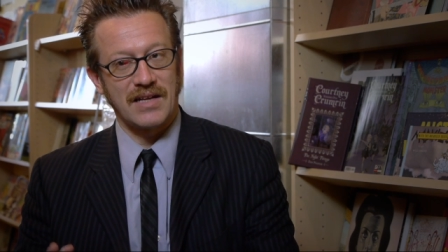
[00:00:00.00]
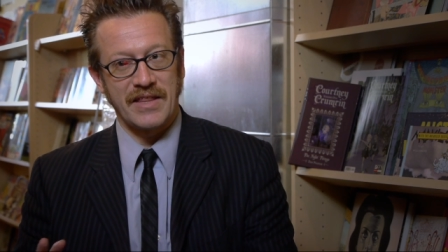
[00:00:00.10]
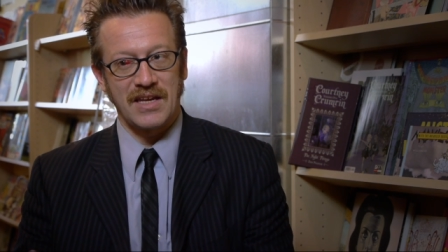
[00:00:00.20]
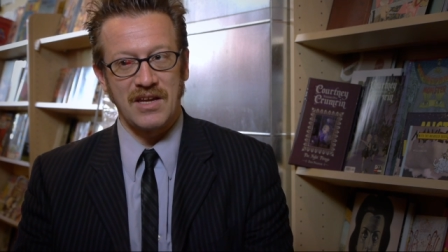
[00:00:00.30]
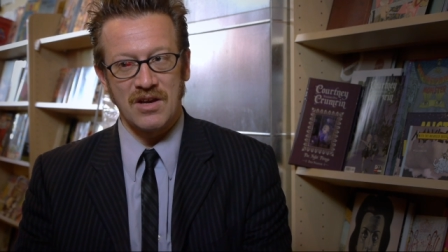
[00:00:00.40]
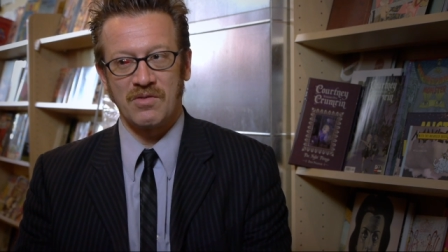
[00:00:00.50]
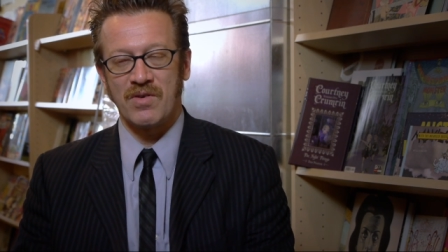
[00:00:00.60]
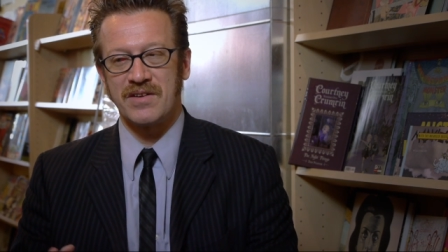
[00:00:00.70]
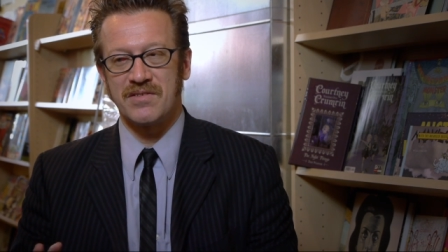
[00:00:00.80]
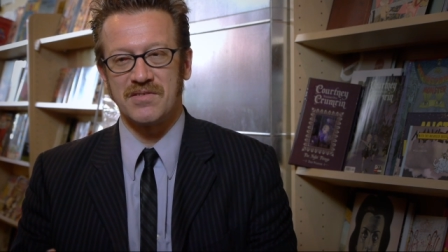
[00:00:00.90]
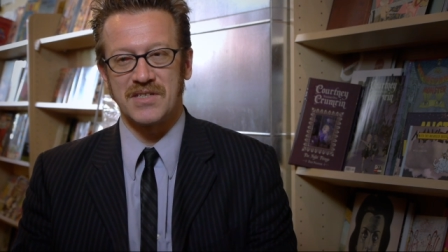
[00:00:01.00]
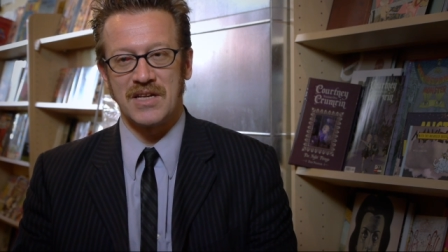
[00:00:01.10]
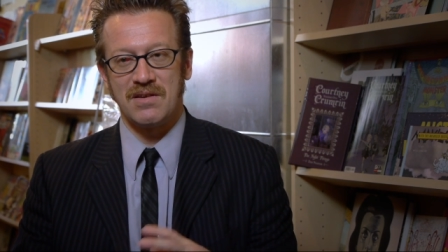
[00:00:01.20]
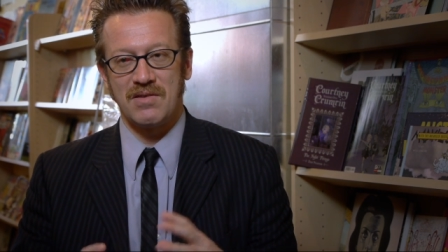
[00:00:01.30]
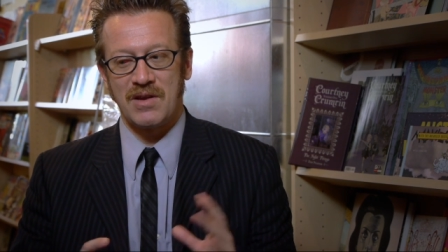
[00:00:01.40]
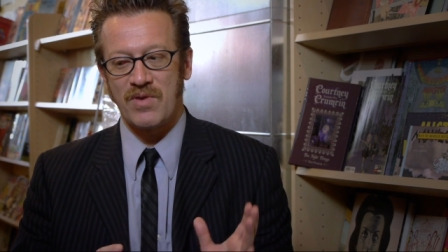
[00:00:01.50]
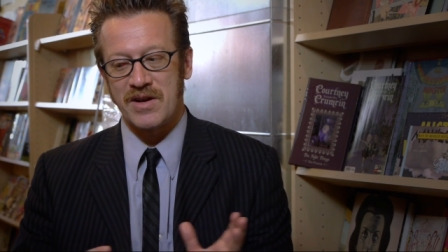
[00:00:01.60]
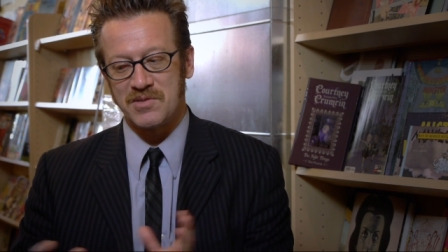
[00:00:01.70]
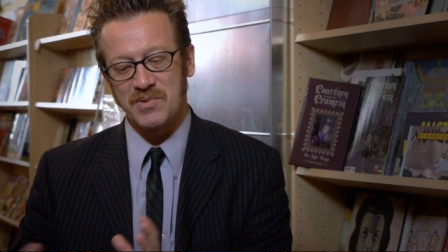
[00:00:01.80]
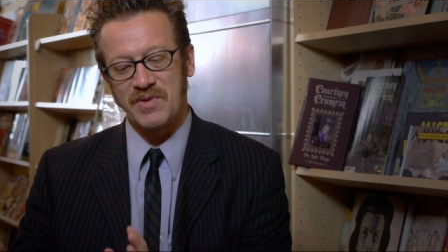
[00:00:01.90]
I think young writers and
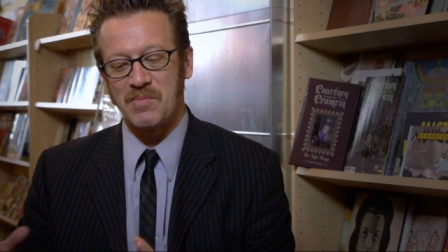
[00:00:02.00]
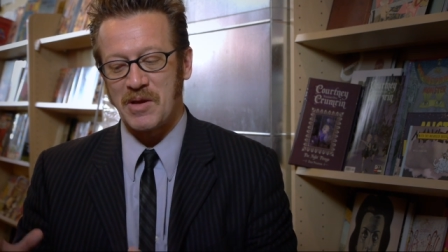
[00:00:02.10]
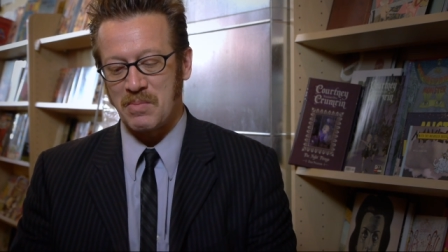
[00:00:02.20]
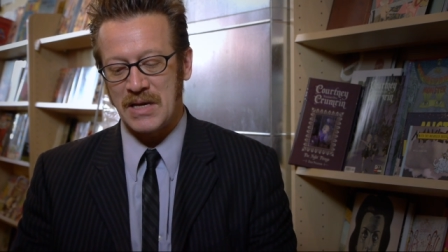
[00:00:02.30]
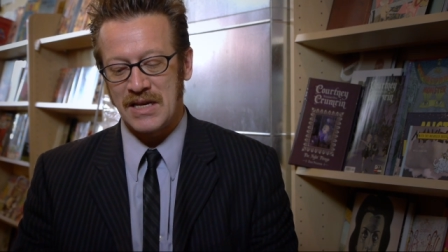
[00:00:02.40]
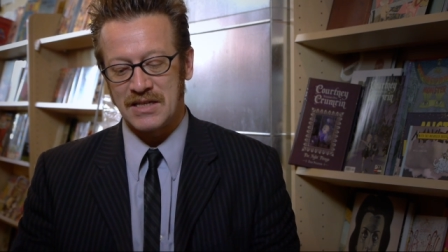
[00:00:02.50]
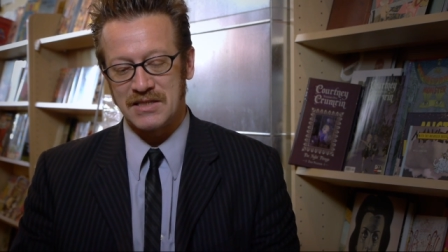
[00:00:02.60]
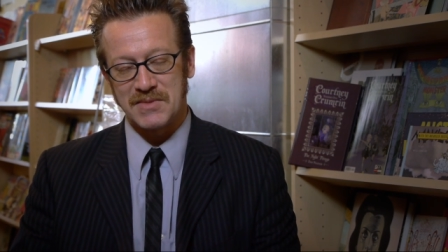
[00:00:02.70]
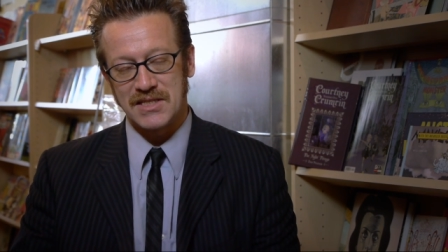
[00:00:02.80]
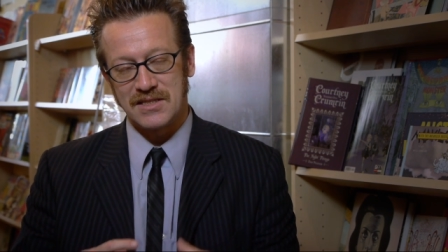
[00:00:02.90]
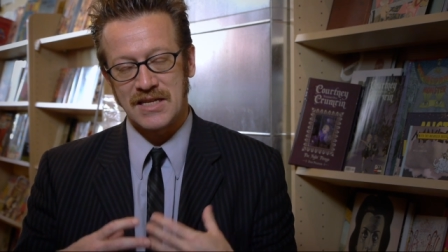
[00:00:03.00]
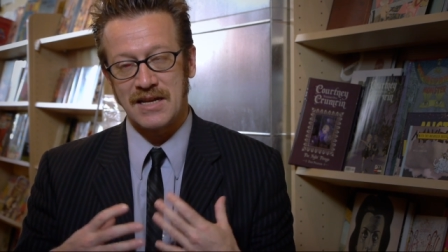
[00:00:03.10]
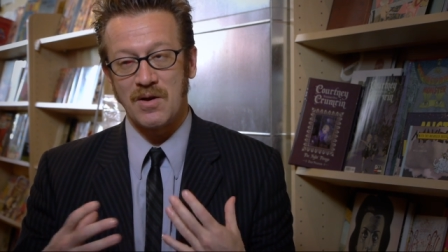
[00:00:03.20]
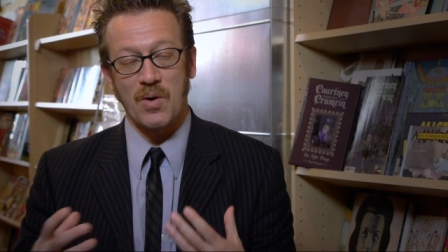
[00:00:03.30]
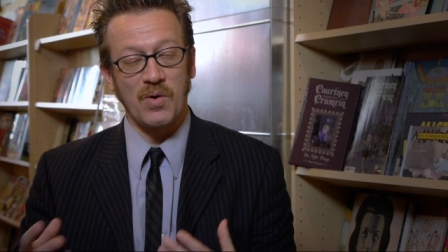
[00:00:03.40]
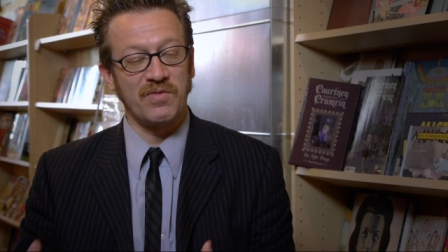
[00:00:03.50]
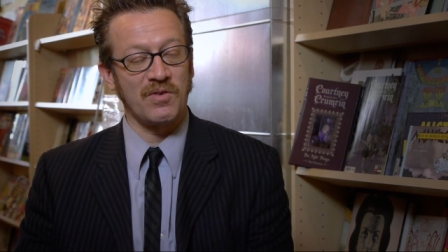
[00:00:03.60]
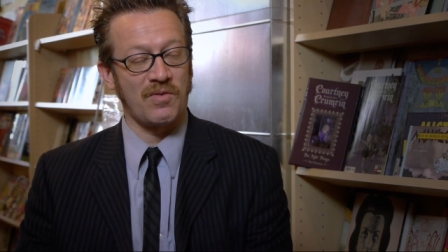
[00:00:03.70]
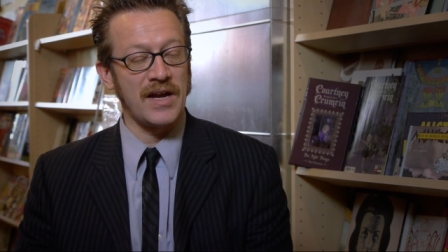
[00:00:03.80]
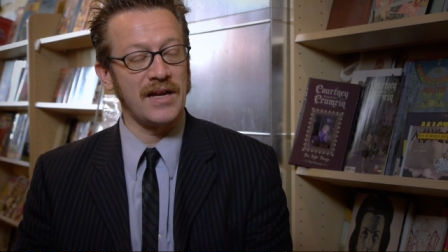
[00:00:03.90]
writers moving from other mediums tend to
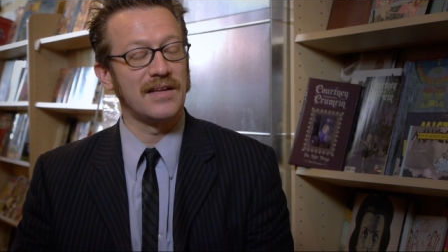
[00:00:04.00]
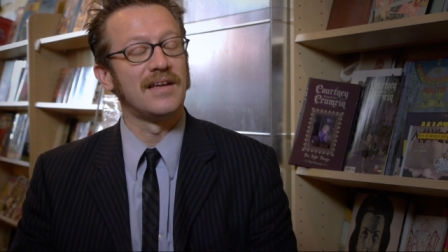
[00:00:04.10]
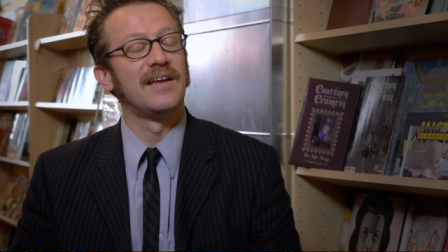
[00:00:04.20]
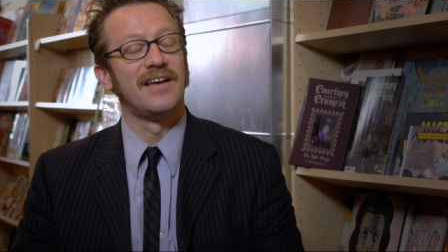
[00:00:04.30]
overwrite,